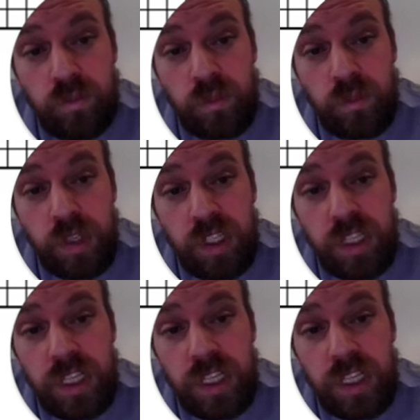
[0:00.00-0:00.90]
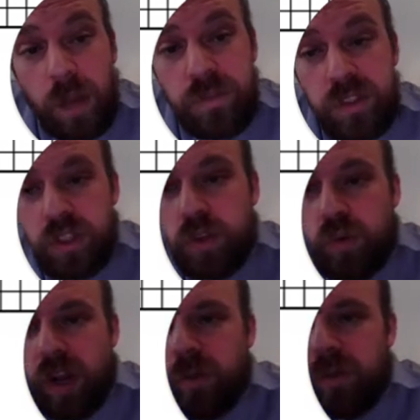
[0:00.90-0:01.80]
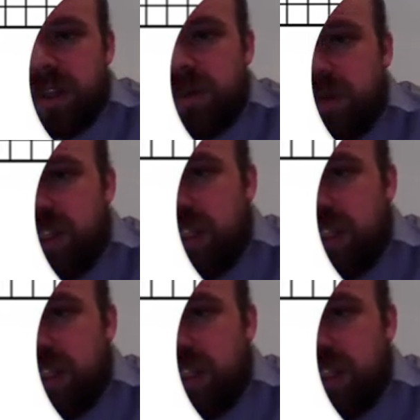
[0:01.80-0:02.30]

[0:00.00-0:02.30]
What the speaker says: which in this case is up to right 1, which is